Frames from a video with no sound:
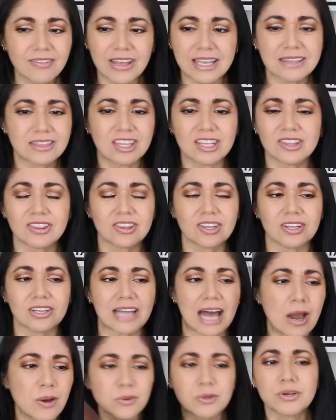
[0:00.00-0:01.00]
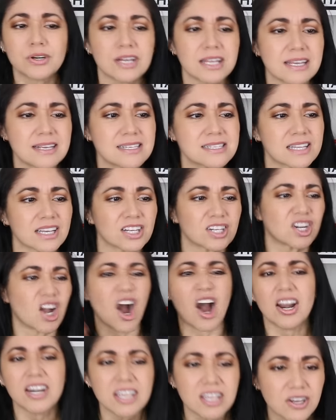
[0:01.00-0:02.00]
like the, the the louder it is, the
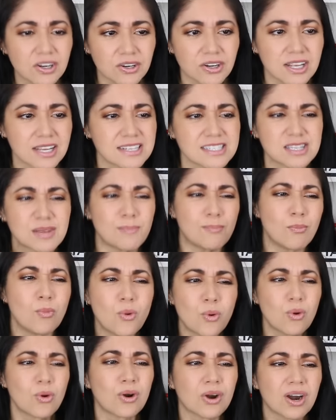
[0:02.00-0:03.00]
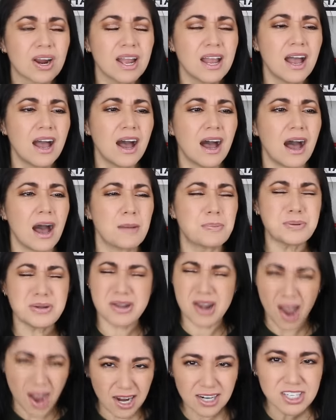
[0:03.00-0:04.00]
gaudier it is, the more
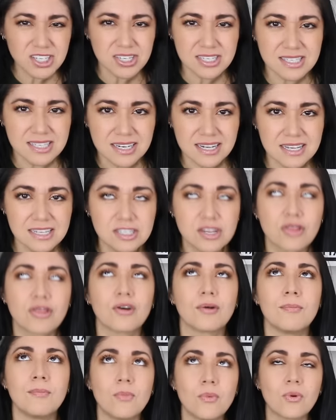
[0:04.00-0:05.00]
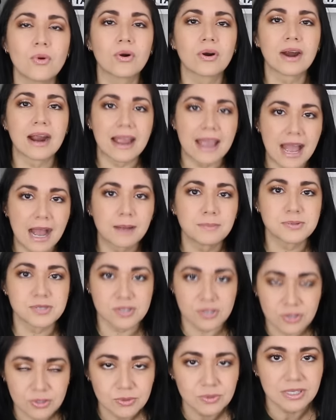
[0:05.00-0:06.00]
obnoxious it is, the more I
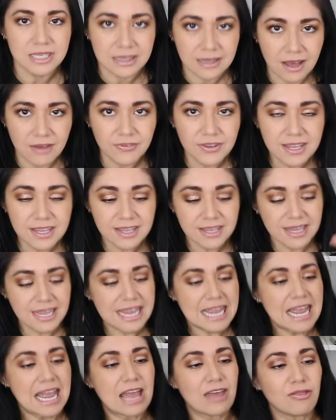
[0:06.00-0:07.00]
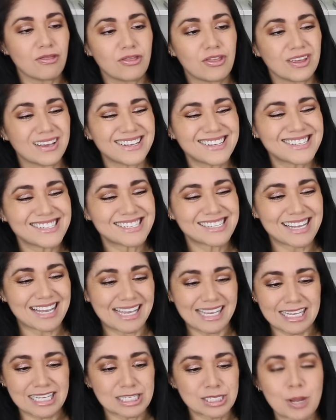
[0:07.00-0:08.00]
absolutely love it and this
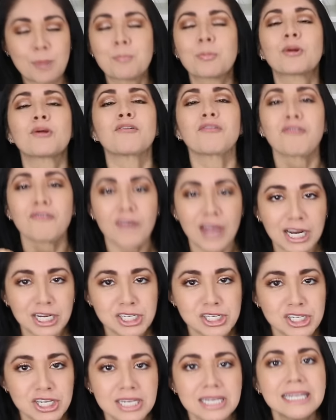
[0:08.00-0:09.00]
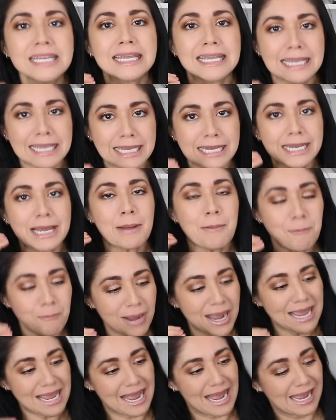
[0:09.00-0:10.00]
is perfection in
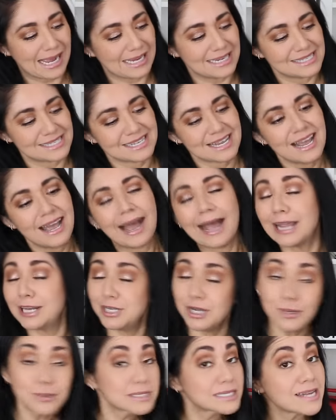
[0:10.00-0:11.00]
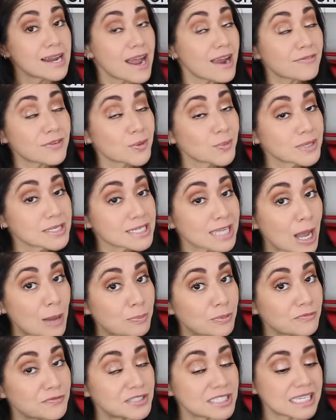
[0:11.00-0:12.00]
my eyes. I know it's not everyone's
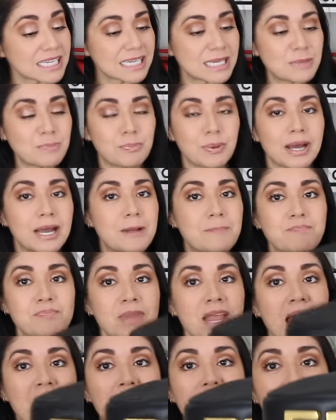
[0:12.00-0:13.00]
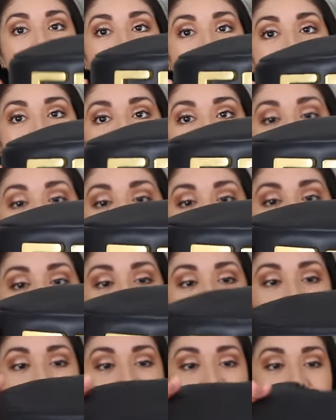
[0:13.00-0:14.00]
cup of tea, but I
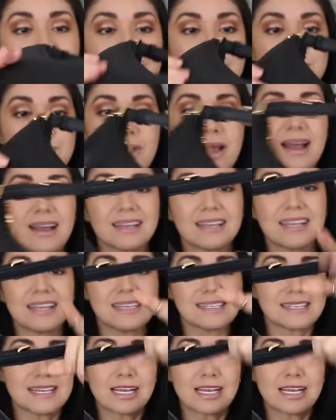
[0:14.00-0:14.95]
think that this bag is